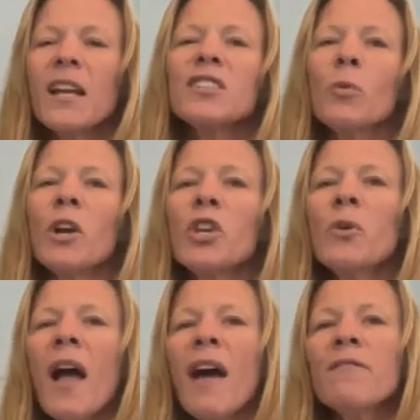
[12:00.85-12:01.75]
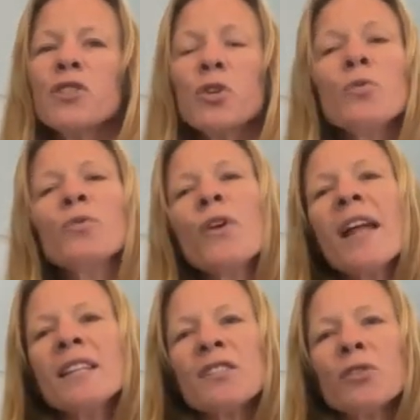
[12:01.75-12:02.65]
So when you have two
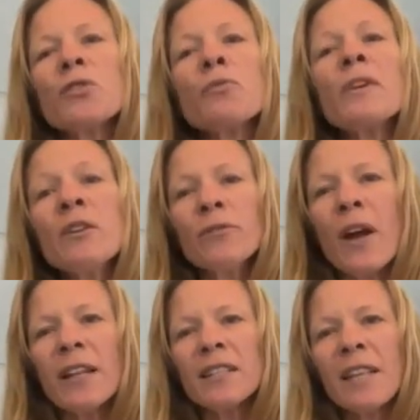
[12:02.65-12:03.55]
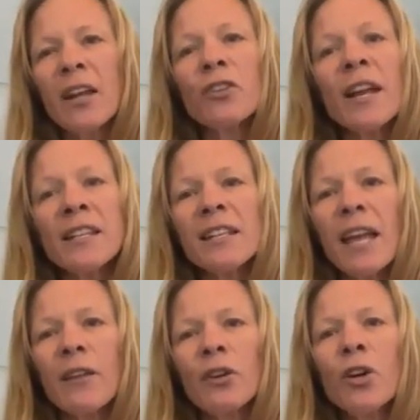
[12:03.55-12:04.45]
friends or three friends that are in
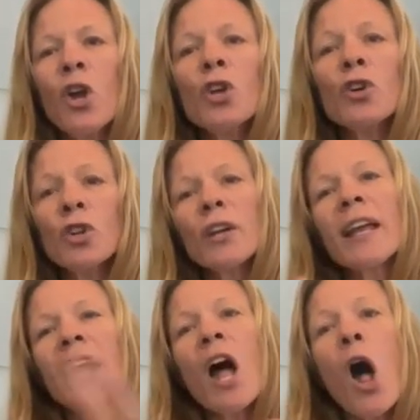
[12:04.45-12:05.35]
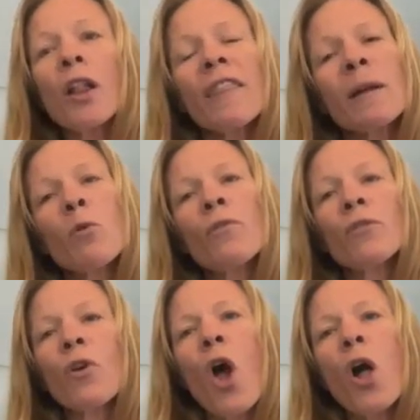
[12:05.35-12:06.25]
together, you're looking at all of them
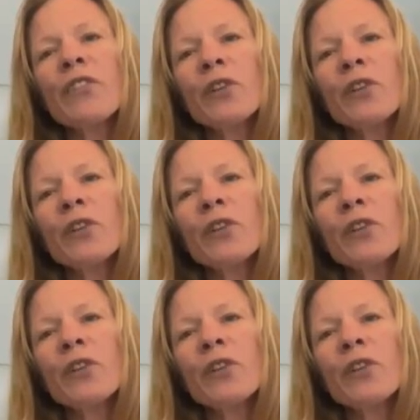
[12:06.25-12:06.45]
overall.